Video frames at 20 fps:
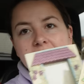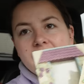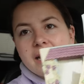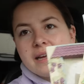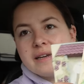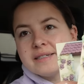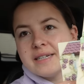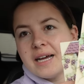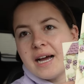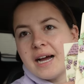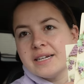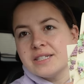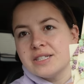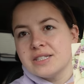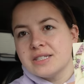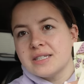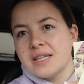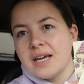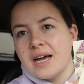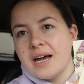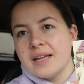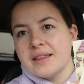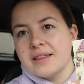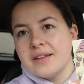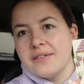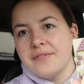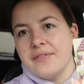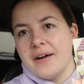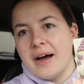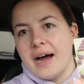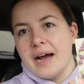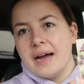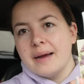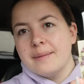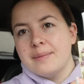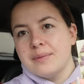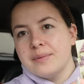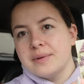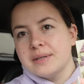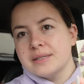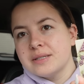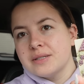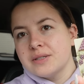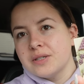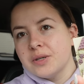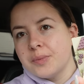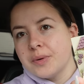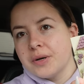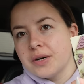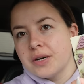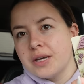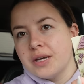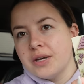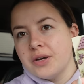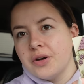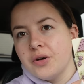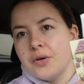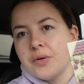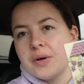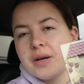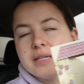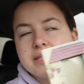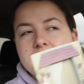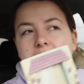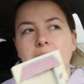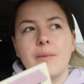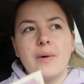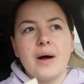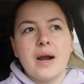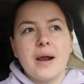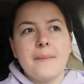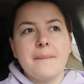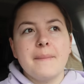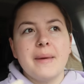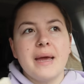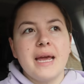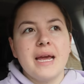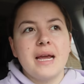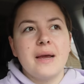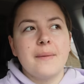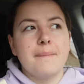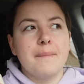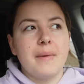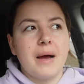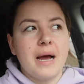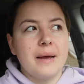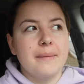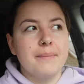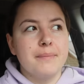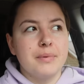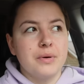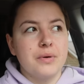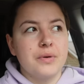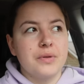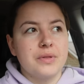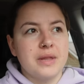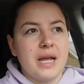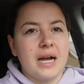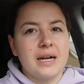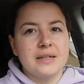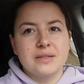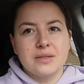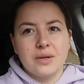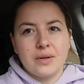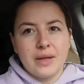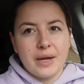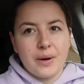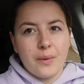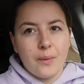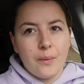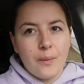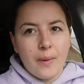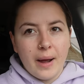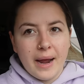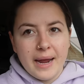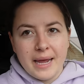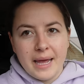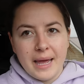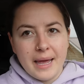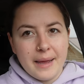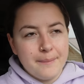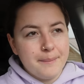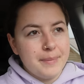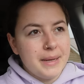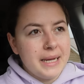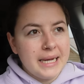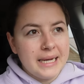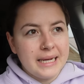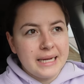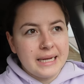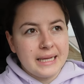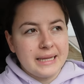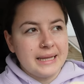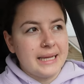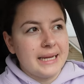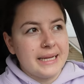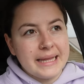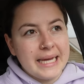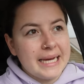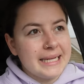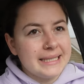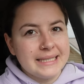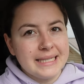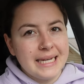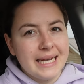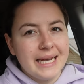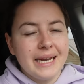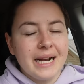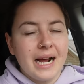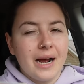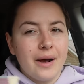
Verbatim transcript: And I just thought the vibe was super cute because I want to make my booth not so like white and pink and like that's it.